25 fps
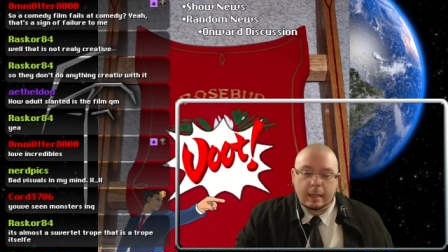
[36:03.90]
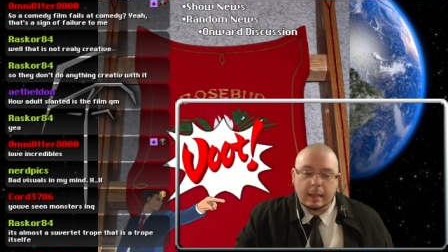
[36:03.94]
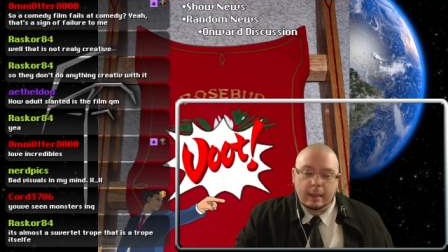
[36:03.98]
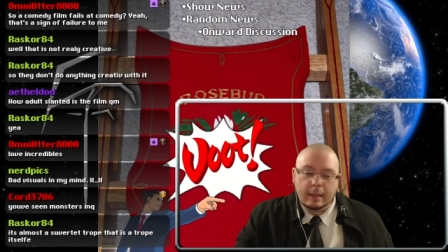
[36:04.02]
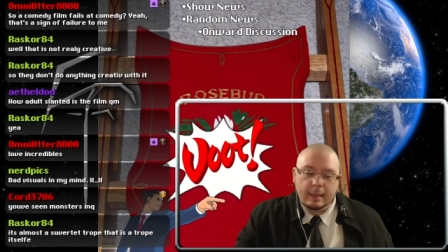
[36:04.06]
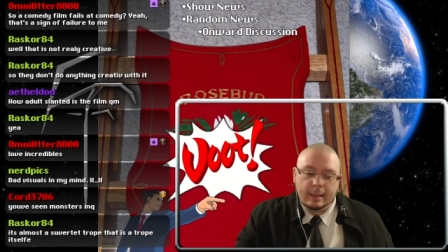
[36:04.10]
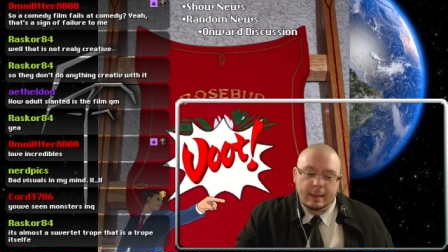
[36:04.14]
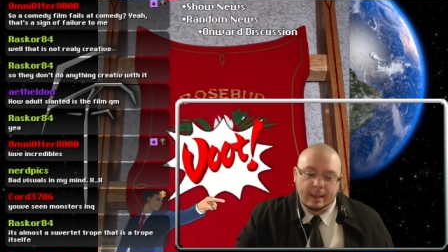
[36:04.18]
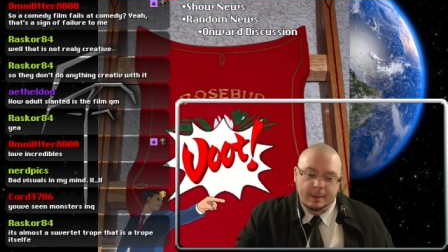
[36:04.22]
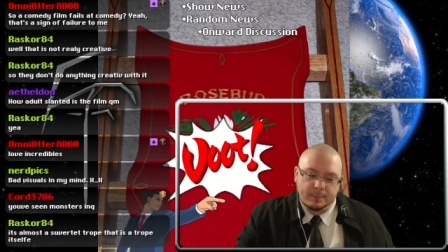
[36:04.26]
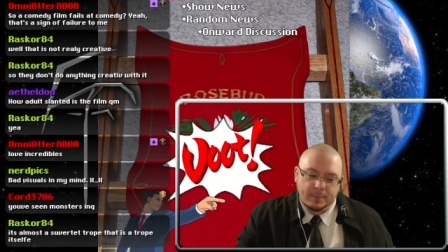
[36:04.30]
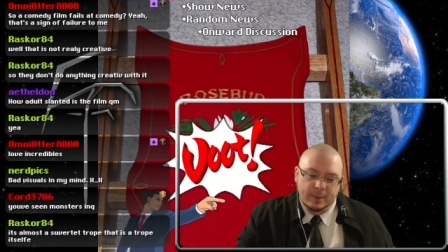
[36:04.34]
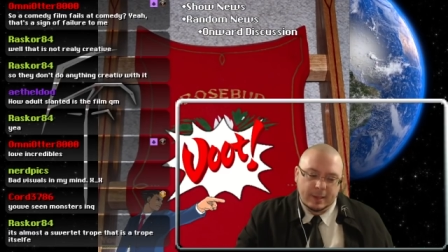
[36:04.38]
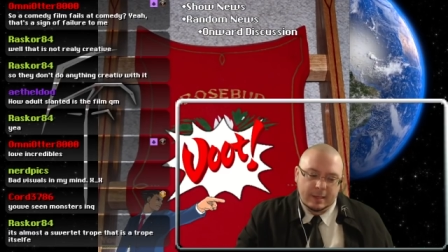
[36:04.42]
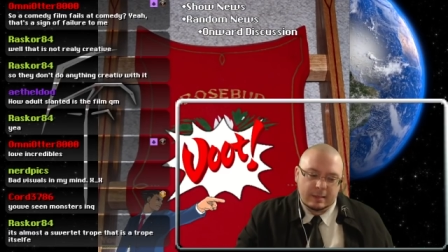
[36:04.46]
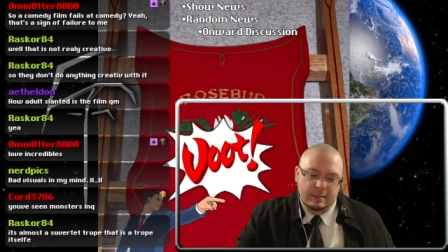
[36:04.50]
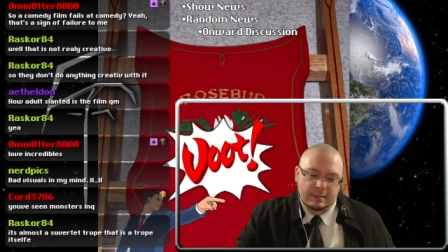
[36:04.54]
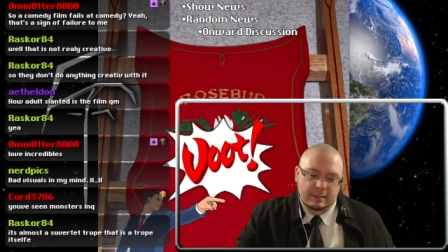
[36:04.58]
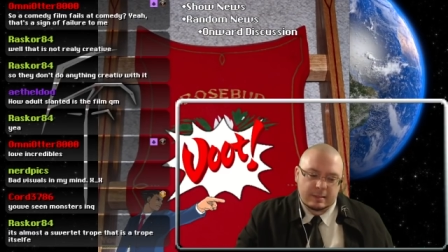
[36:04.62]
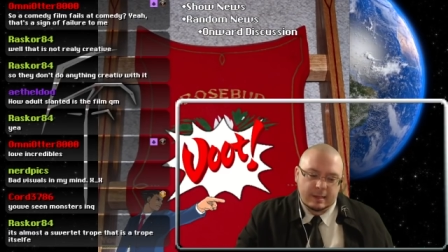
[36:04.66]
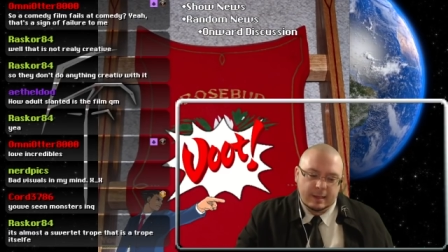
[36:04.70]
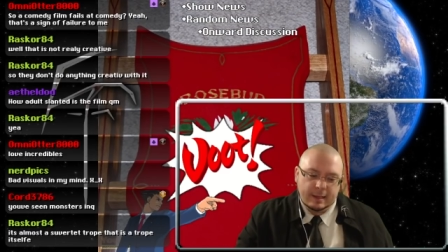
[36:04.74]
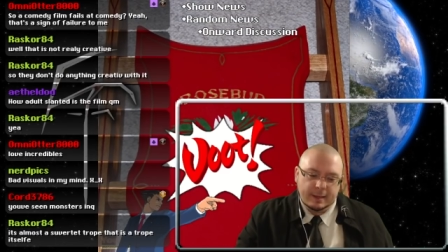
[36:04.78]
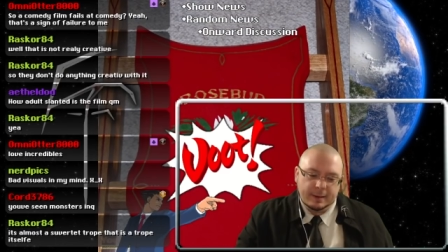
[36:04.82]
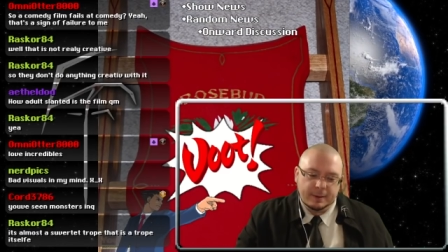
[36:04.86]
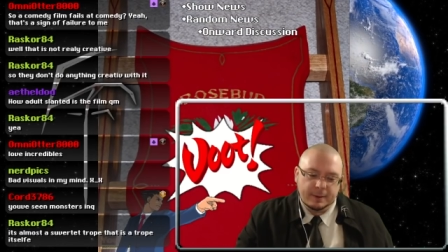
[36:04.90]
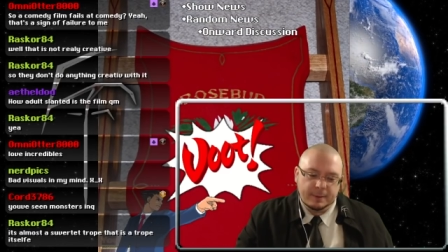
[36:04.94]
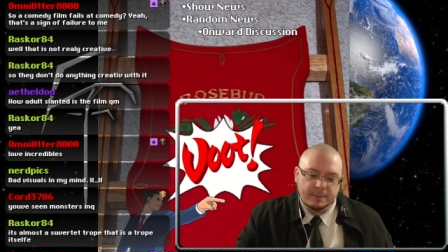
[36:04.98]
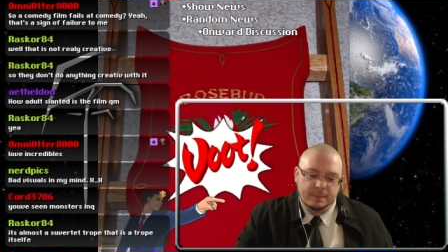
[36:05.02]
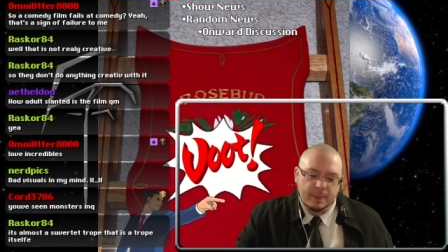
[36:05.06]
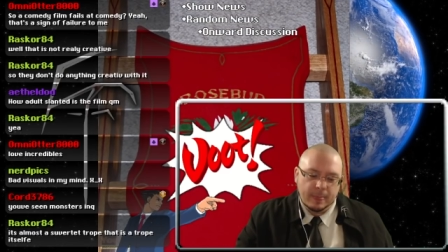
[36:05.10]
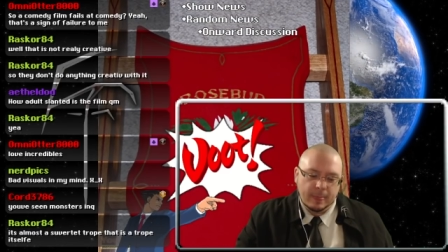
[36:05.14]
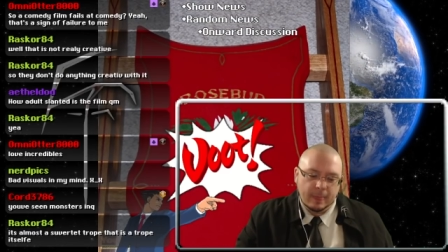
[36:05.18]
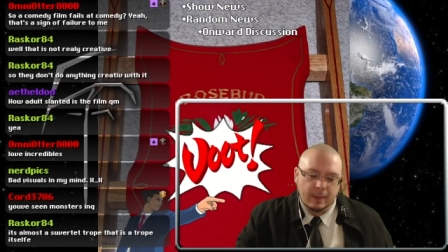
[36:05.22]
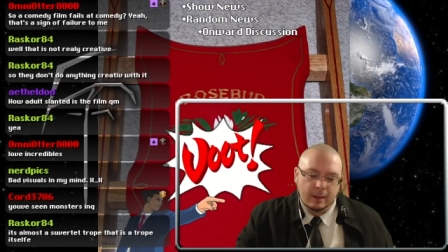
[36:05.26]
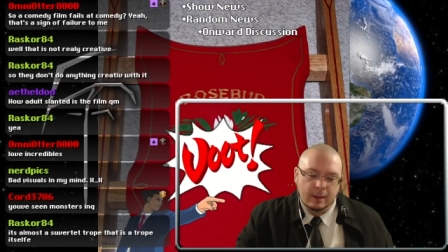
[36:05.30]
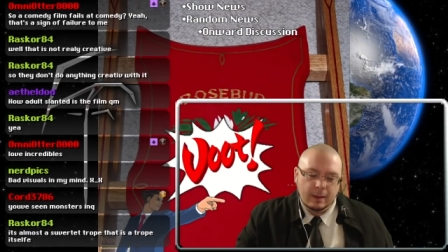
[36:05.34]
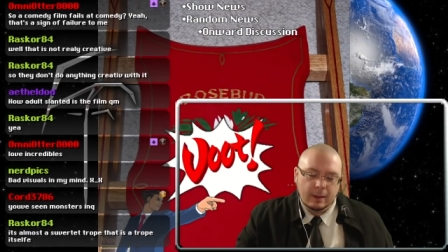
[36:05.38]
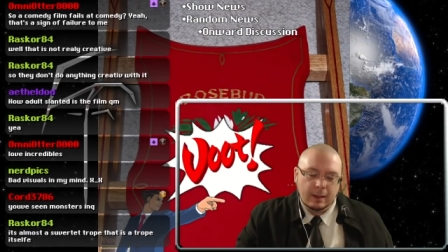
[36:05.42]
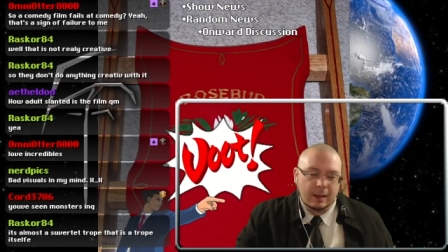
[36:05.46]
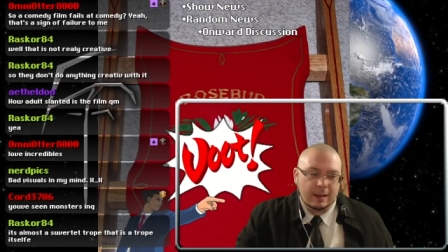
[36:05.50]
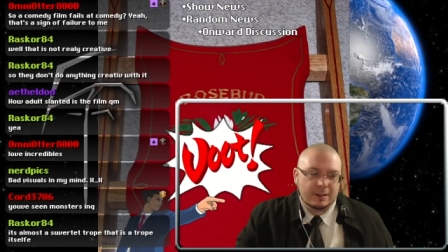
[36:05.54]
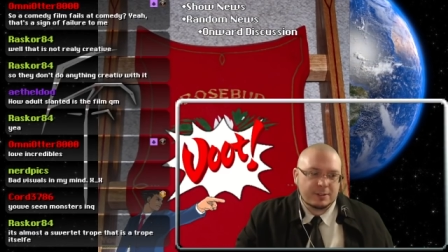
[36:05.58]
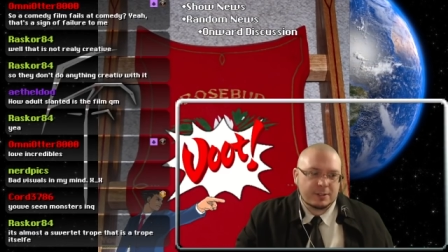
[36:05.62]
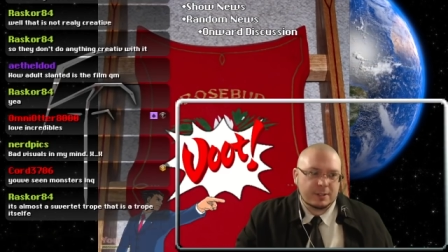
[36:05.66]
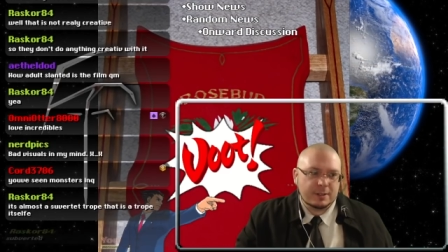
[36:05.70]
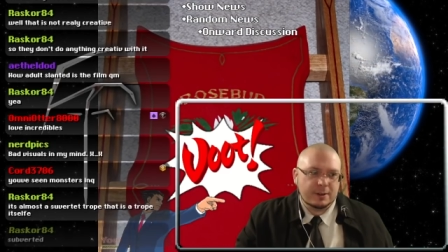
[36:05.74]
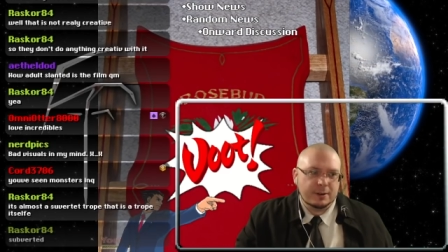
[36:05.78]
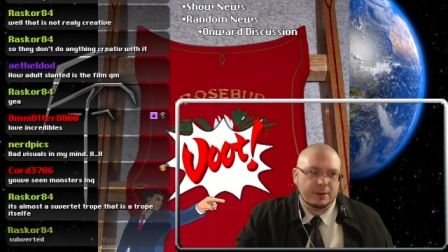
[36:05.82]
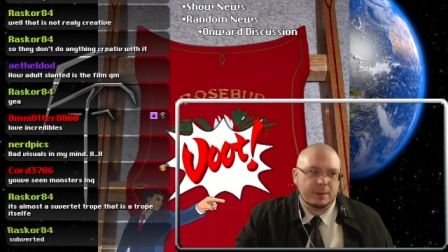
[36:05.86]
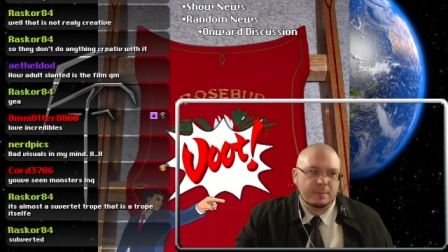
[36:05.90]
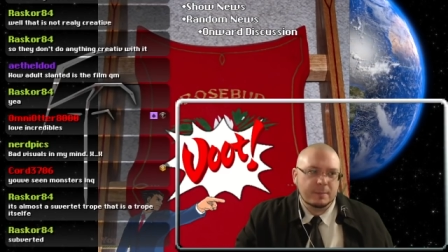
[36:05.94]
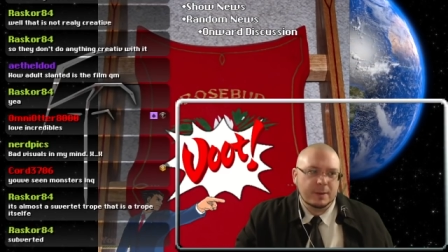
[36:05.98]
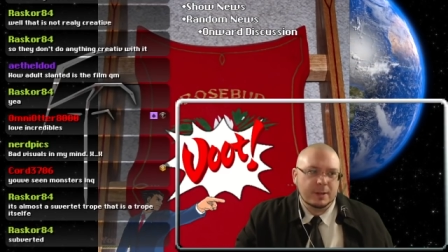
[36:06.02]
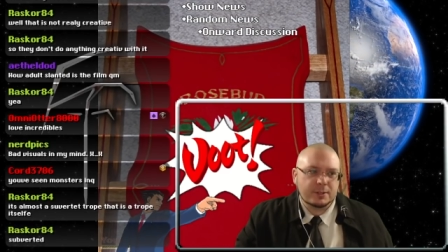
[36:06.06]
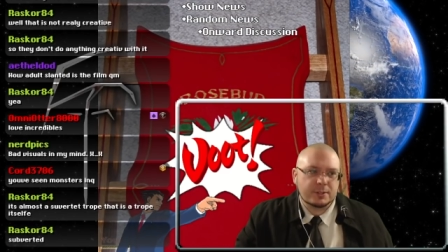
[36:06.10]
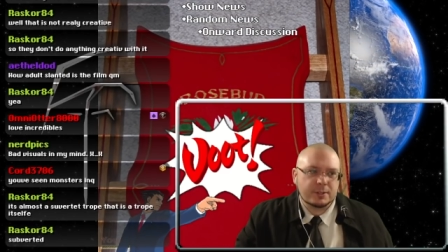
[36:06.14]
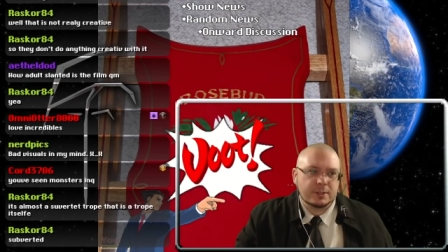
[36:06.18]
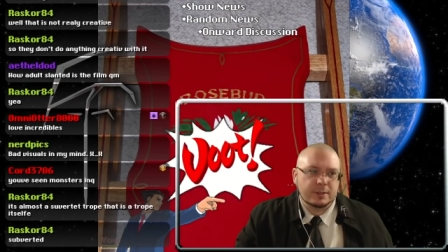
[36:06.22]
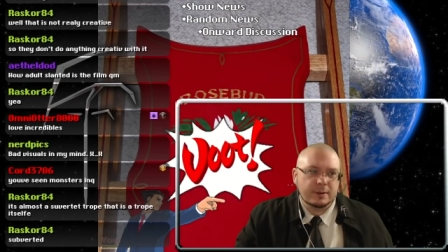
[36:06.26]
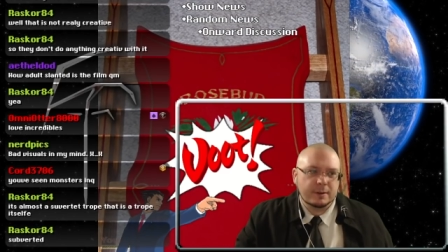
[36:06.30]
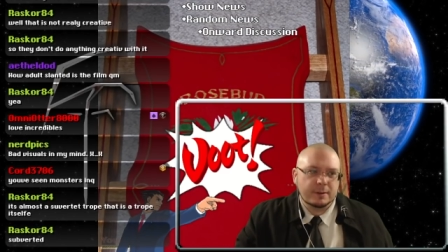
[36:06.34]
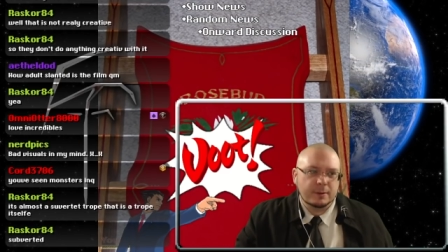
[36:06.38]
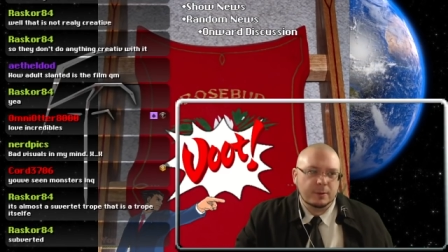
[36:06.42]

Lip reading: That being stated, as I already mentioned,